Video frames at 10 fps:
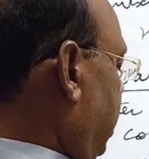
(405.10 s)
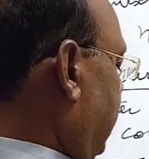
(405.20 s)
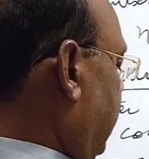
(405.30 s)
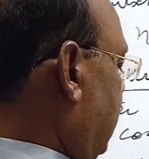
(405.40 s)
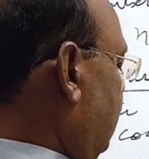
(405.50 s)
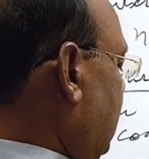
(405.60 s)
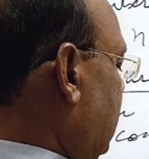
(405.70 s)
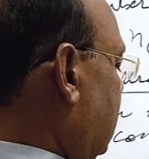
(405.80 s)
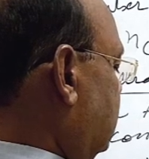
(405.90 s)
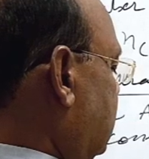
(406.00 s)
A be
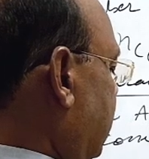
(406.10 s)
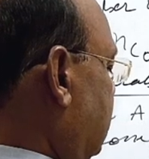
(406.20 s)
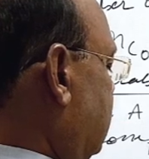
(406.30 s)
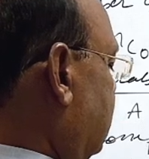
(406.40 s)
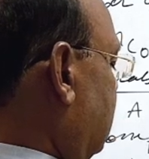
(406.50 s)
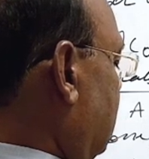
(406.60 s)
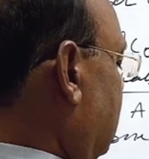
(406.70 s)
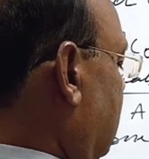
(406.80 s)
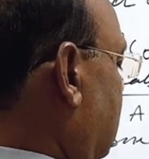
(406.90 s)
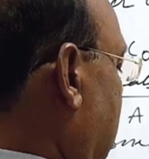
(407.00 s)
a set
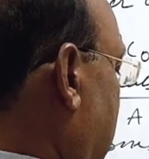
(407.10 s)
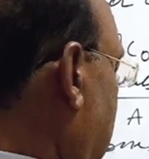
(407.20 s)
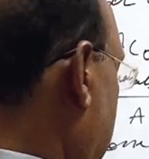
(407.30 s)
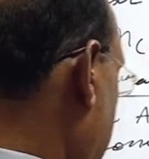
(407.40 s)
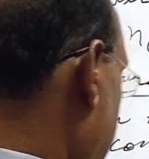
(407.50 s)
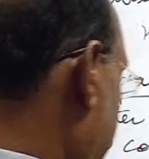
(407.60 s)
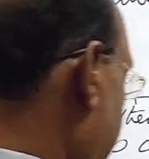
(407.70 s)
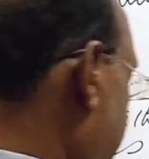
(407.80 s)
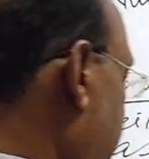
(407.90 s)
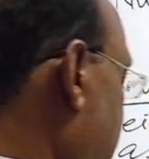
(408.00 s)
and